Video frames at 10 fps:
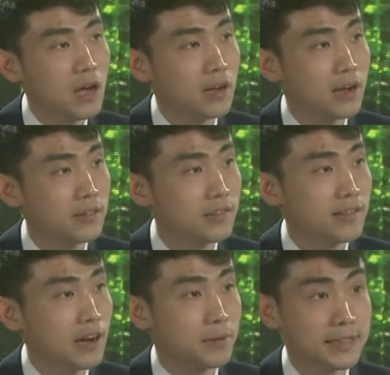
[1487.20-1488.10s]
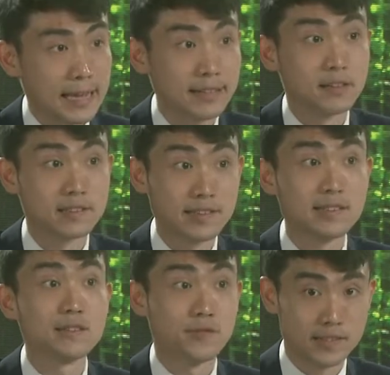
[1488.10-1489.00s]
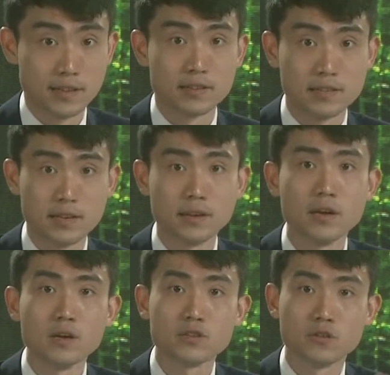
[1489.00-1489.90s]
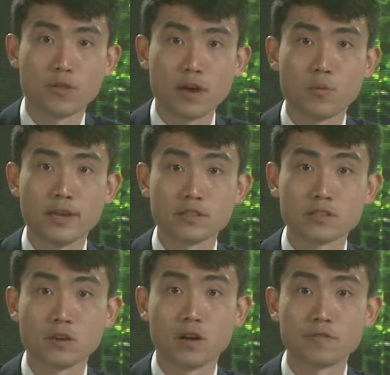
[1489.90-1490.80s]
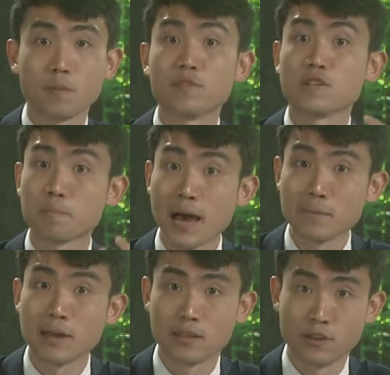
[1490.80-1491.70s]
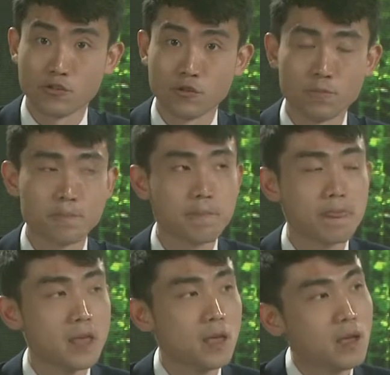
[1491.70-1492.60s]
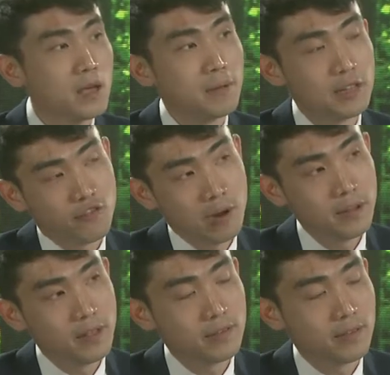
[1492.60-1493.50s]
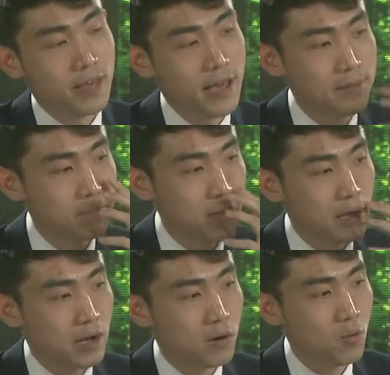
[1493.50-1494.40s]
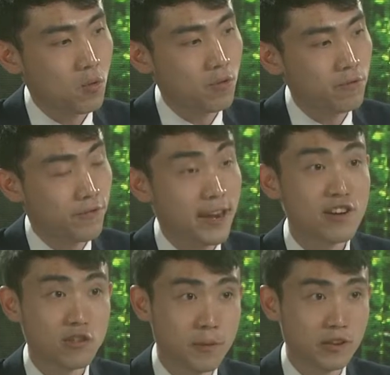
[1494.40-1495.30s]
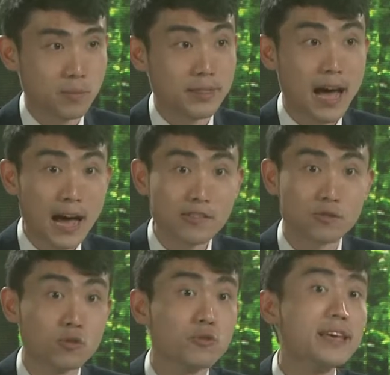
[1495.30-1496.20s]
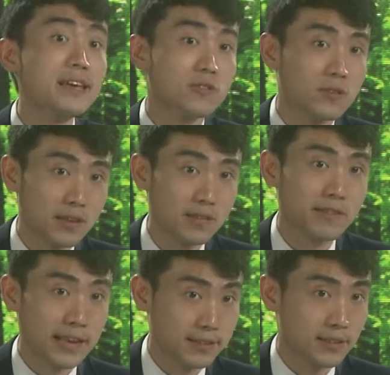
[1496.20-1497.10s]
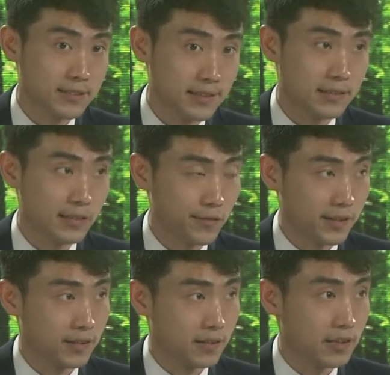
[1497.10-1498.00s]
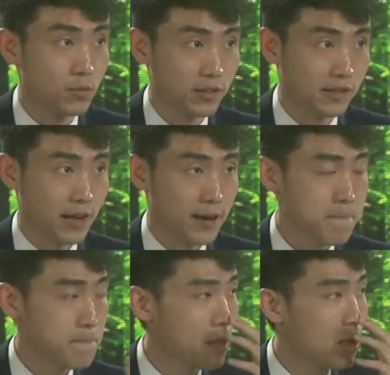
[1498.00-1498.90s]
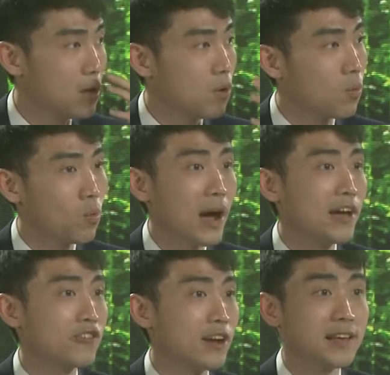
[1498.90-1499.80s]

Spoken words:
let's set up a technical assistance facility so that we can solve some of this pipeline issue. But the trouble is that philanthropists, when asked to donate to this technical assistance facility, would say, why should I